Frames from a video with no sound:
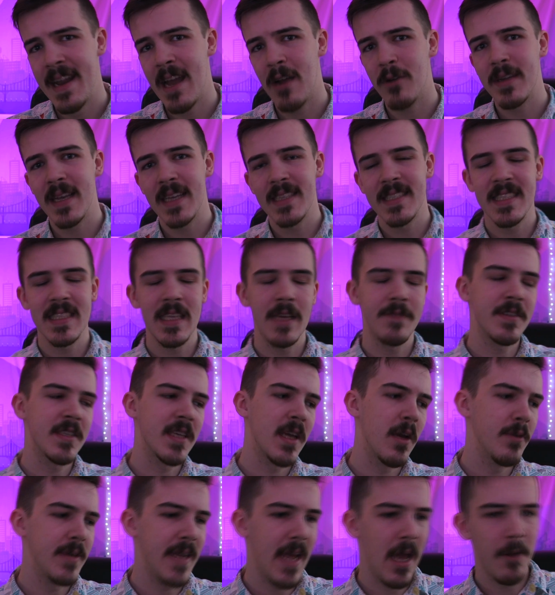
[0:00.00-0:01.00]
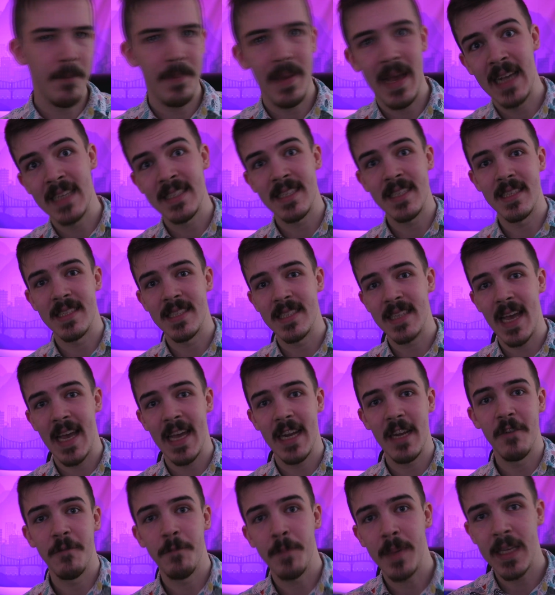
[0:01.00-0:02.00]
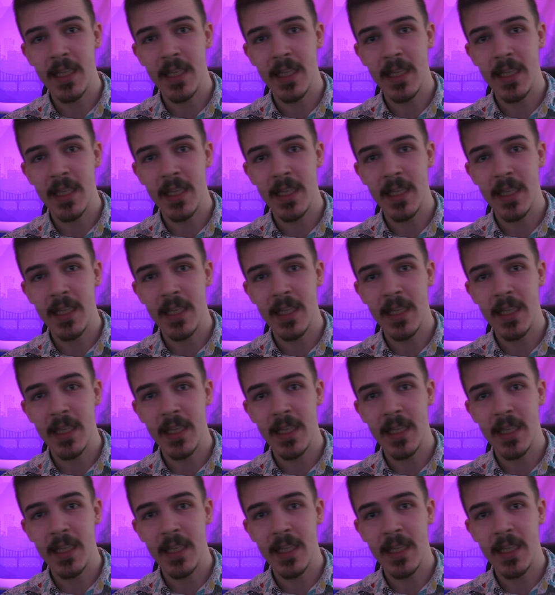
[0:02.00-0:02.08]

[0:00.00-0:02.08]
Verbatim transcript: Now guests have to go down past the side of